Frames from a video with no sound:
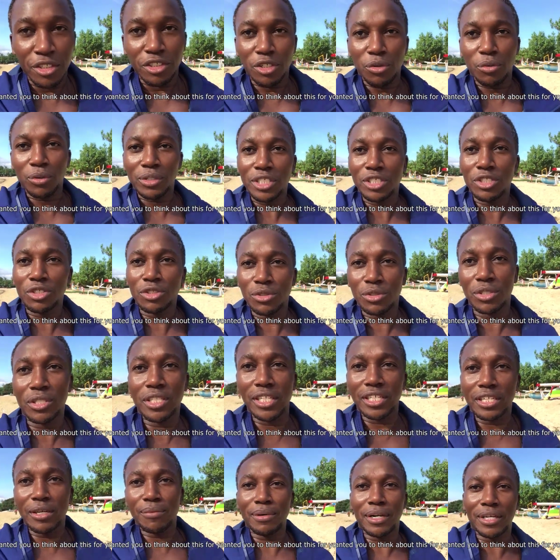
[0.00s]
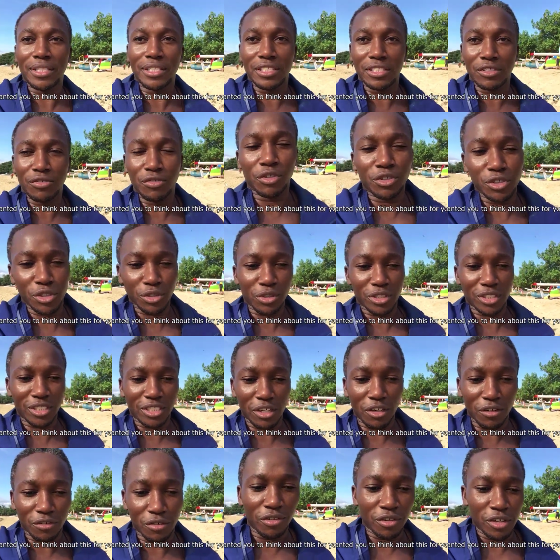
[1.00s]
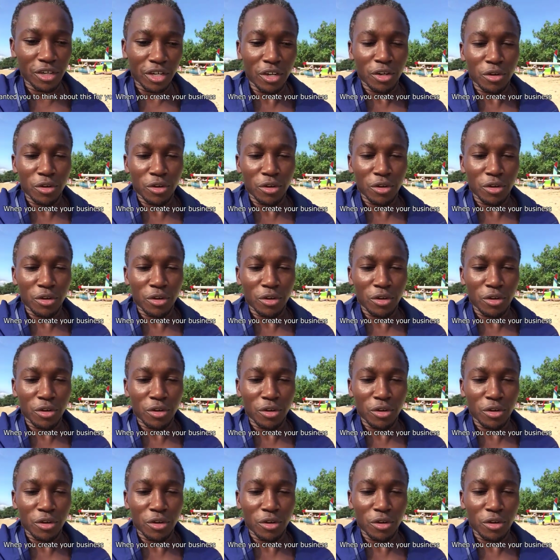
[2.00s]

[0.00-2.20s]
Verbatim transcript: So I wanted you to think about this for yourself.